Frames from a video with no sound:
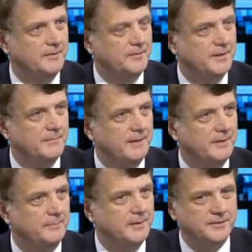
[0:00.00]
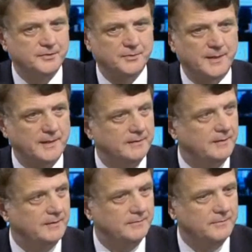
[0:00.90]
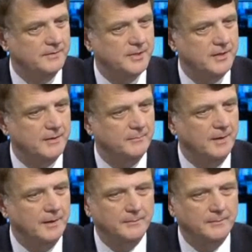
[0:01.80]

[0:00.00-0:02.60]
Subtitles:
the UKIP MEPs throughout the term